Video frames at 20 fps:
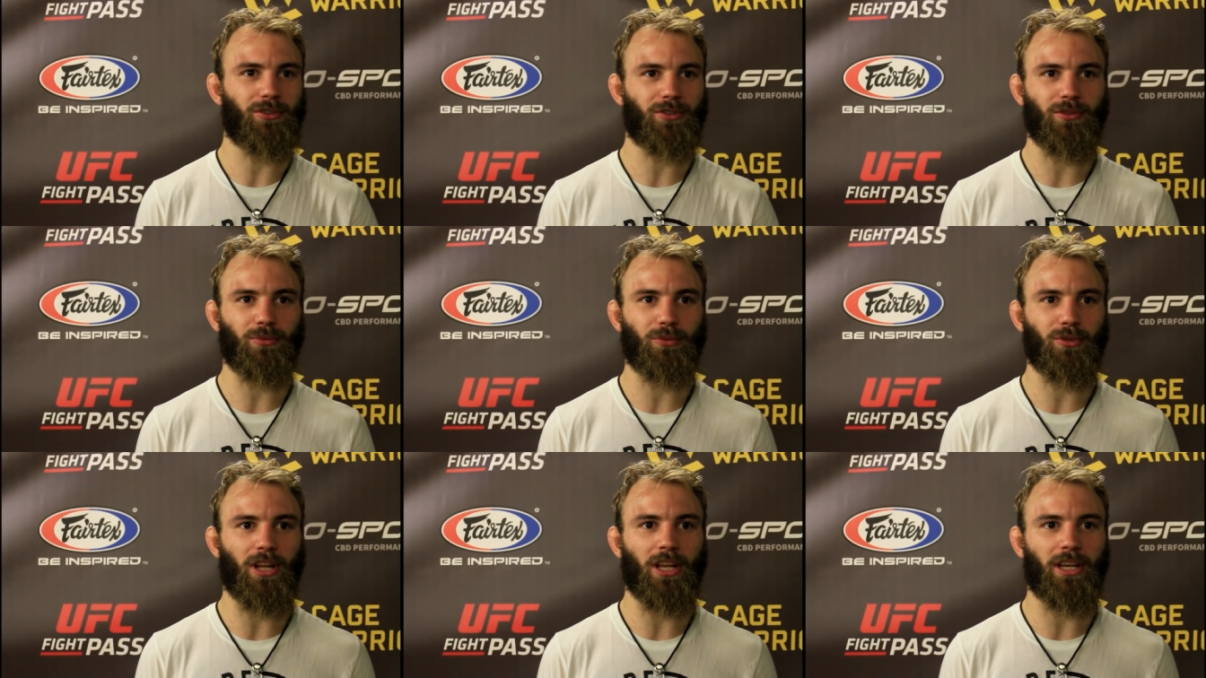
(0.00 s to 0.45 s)

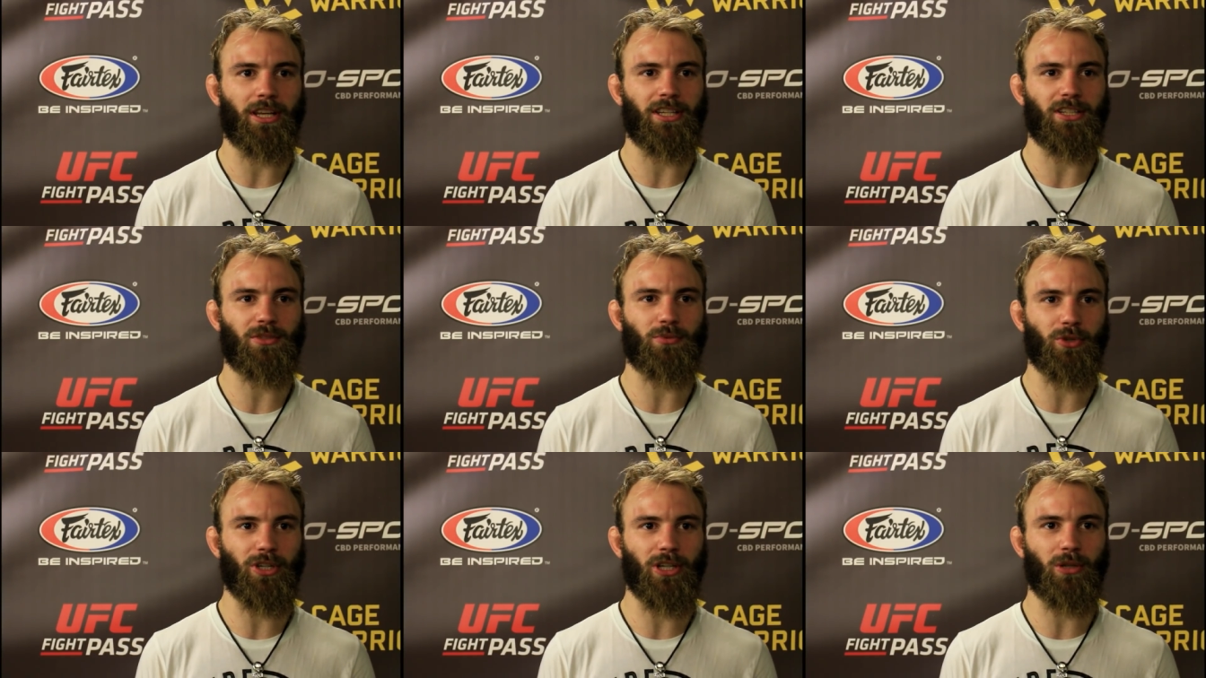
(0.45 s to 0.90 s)
like
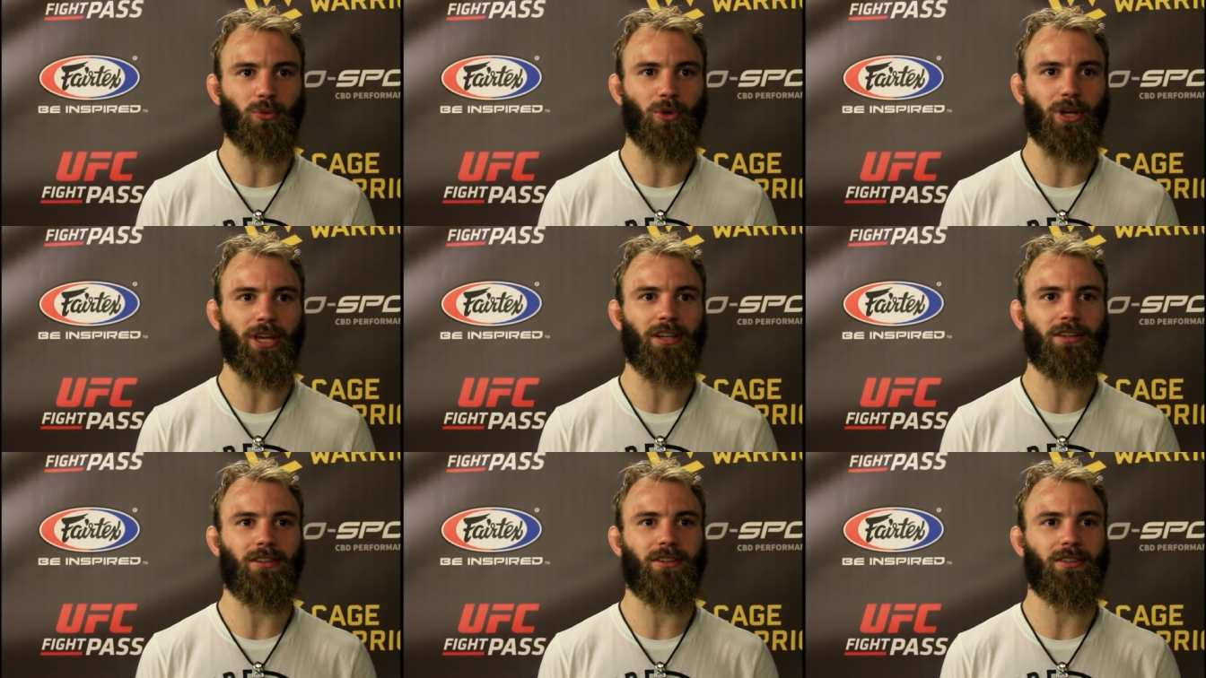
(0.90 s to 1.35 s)
his real
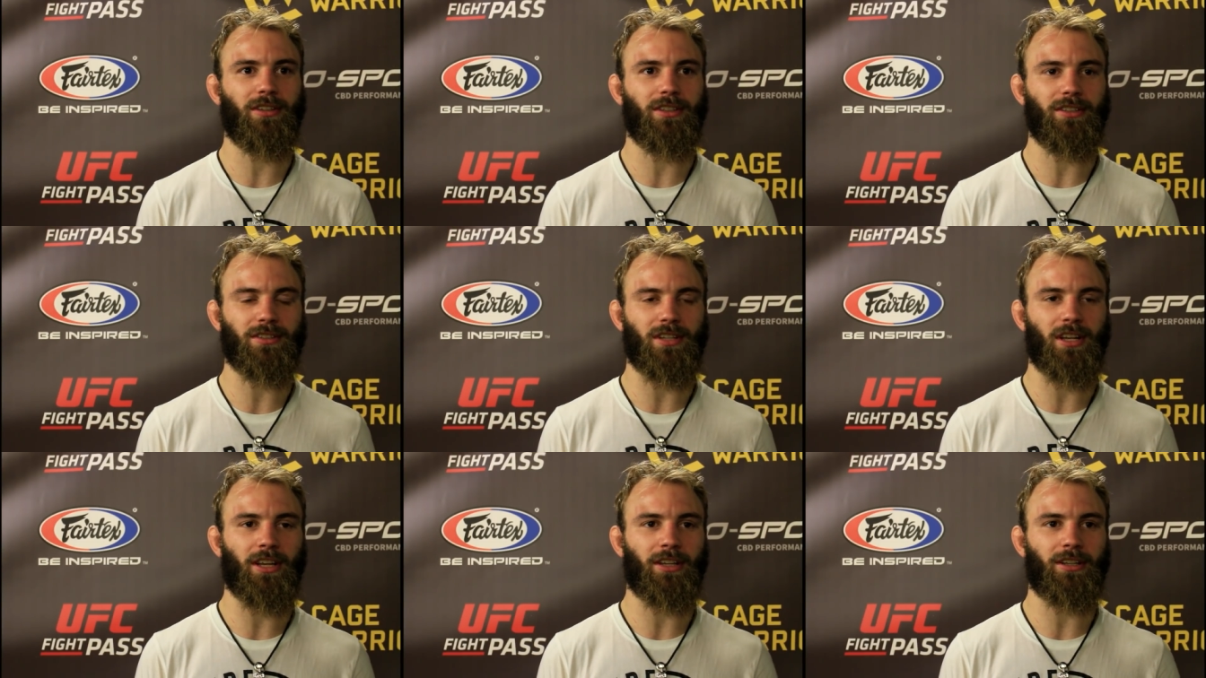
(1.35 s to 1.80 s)
weight,
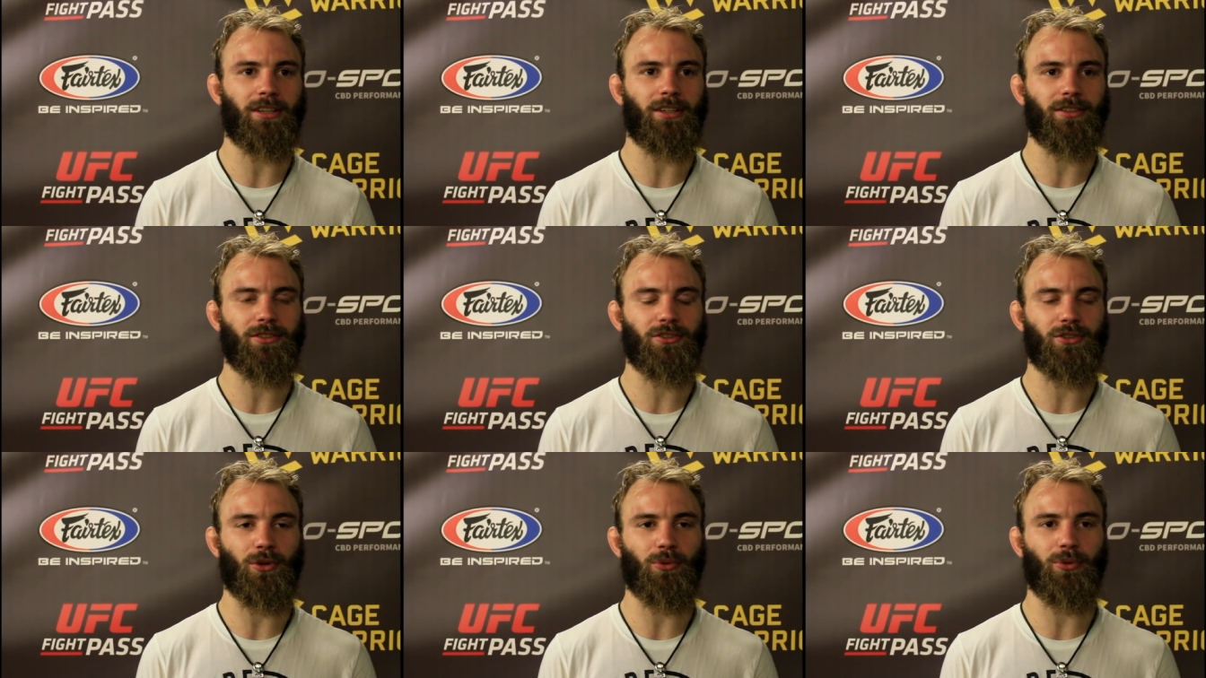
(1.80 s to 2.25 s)
is like
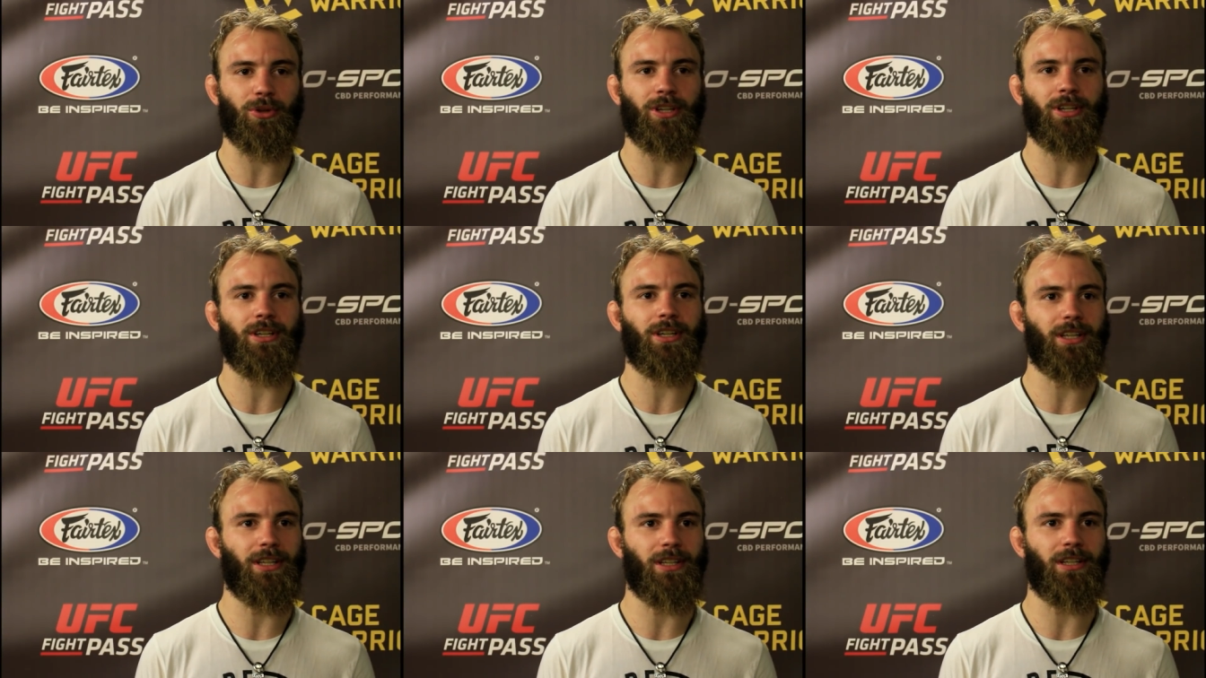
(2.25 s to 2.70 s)
showing
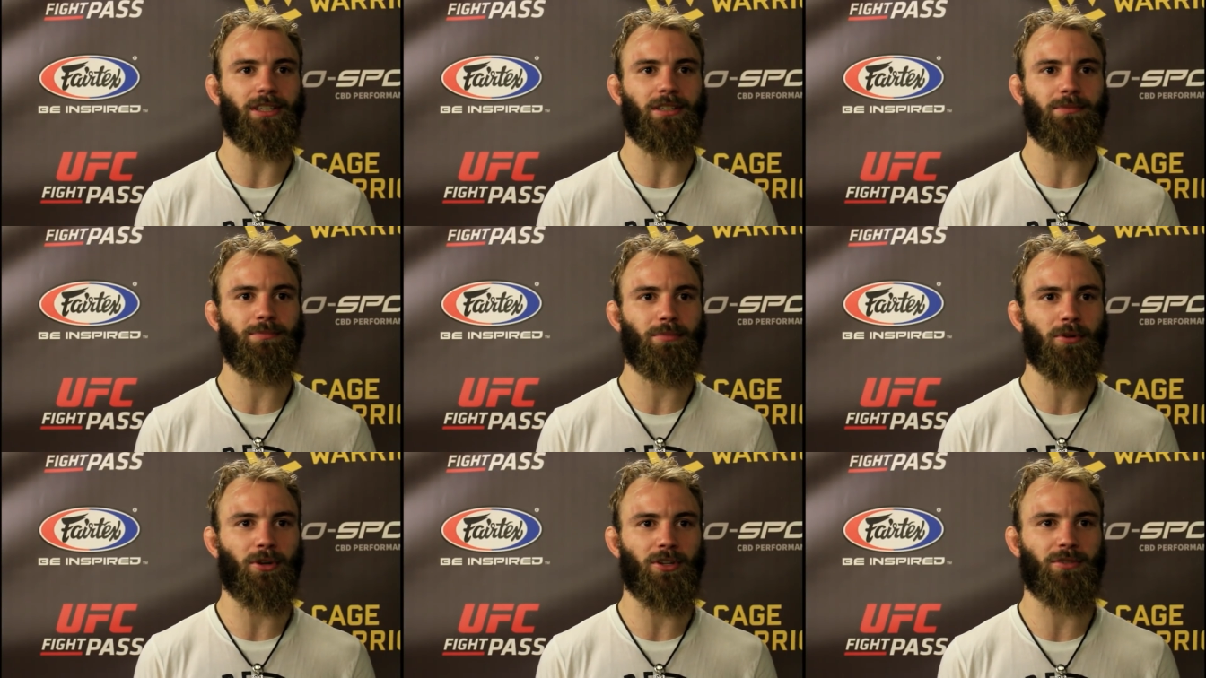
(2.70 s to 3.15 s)
in his
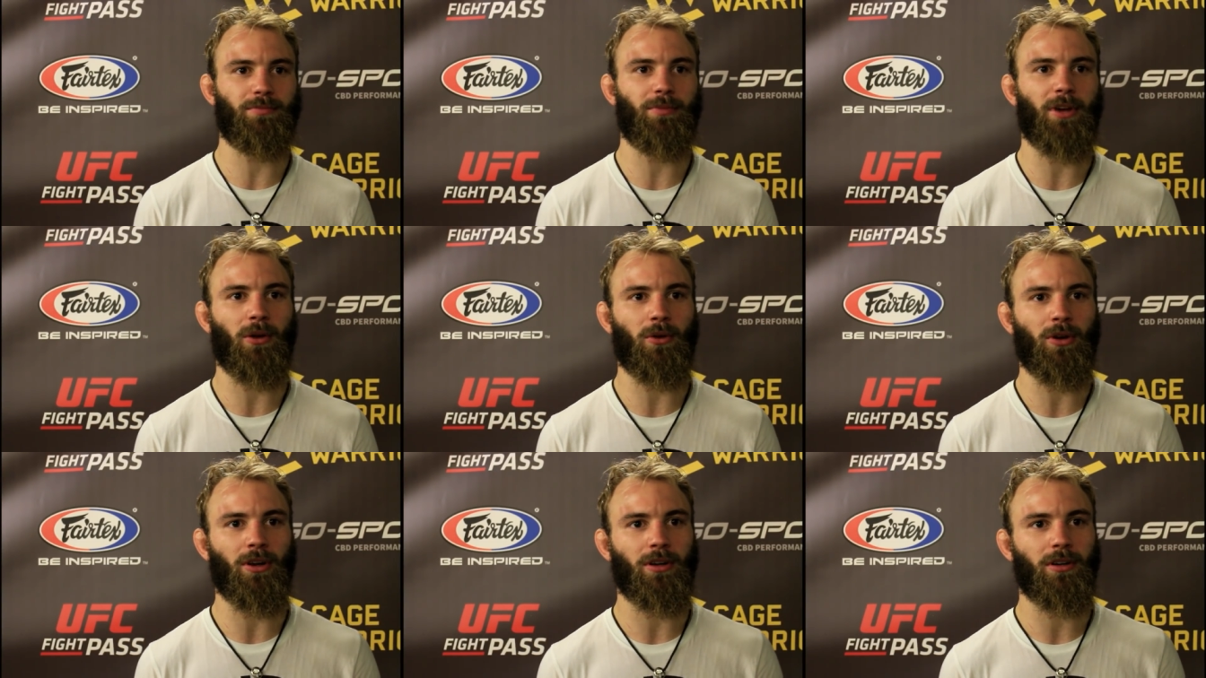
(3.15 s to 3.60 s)
punch
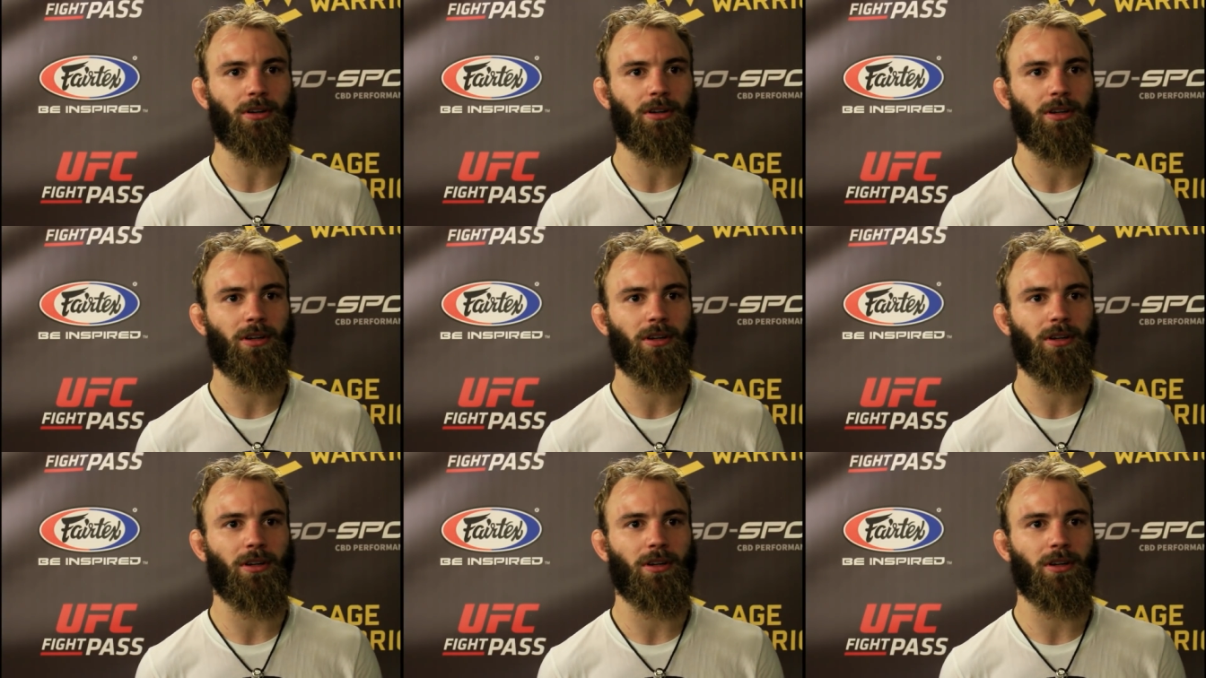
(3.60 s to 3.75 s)
power.